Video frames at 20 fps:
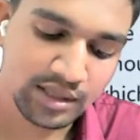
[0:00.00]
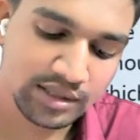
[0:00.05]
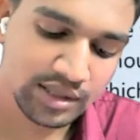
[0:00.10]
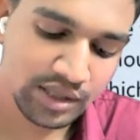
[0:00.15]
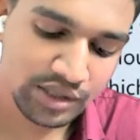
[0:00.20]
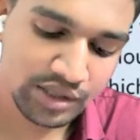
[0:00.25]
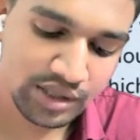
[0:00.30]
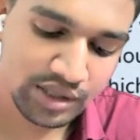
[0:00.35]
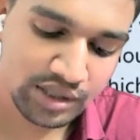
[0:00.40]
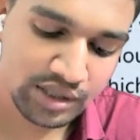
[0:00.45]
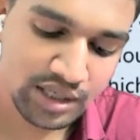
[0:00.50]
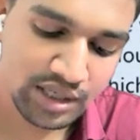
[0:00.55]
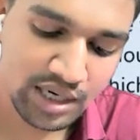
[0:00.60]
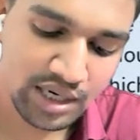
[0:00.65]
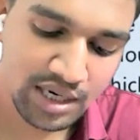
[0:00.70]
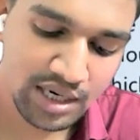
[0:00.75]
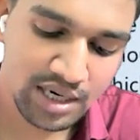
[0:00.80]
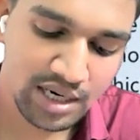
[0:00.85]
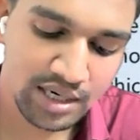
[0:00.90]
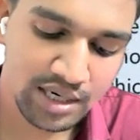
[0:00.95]
Section
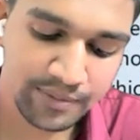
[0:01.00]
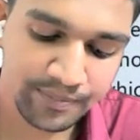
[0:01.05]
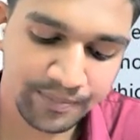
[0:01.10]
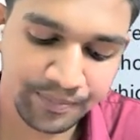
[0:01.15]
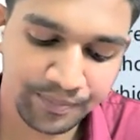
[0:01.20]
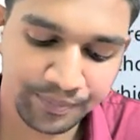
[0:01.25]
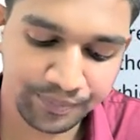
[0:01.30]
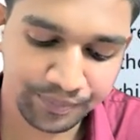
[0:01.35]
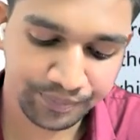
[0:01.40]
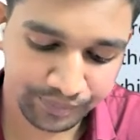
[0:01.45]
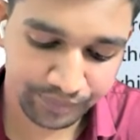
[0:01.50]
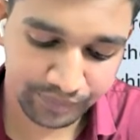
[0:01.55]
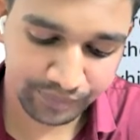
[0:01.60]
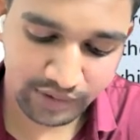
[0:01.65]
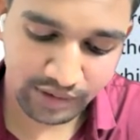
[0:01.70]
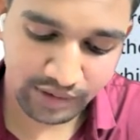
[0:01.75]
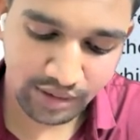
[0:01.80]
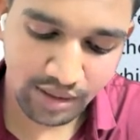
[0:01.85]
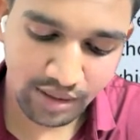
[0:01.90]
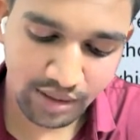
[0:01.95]
399
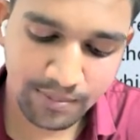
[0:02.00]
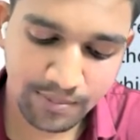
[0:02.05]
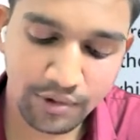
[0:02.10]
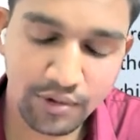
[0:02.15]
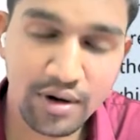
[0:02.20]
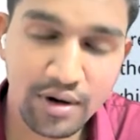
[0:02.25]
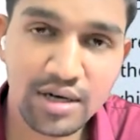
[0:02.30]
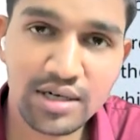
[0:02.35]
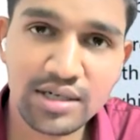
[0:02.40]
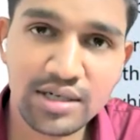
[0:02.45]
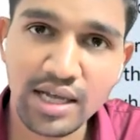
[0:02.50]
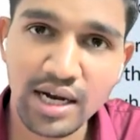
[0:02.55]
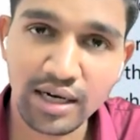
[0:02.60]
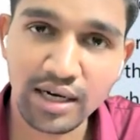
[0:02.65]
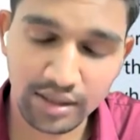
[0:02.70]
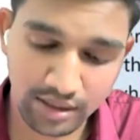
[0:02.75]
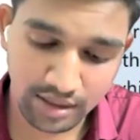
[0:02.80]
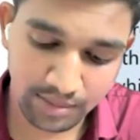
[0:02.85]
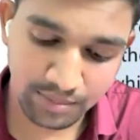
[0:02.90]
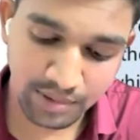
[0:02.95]
provides
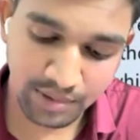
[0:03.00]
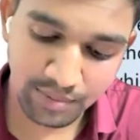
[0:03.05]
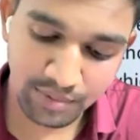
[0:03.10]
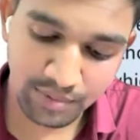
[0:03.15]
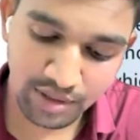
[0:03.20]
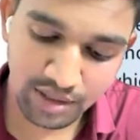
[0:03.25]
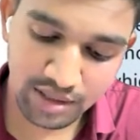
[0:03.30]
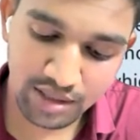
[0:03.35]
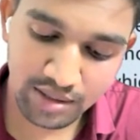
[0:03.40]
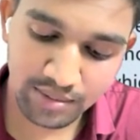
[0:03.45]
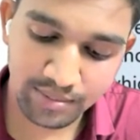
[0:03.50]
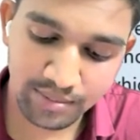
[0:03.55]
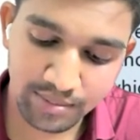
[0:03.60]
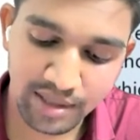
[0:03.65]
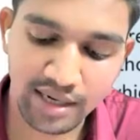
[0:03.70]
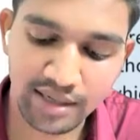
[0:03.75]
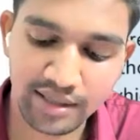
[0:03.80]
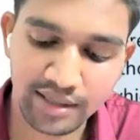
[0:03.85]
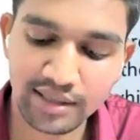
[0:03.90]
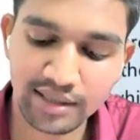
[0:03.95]
that memorandum and
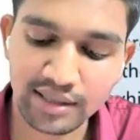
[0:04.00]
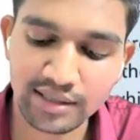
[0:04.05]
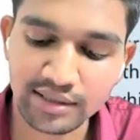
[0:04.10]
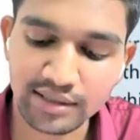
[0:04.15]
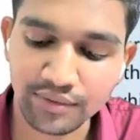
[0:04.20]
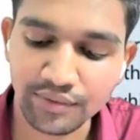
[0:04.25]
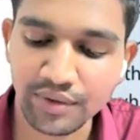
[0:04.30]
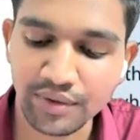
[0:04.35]
articles,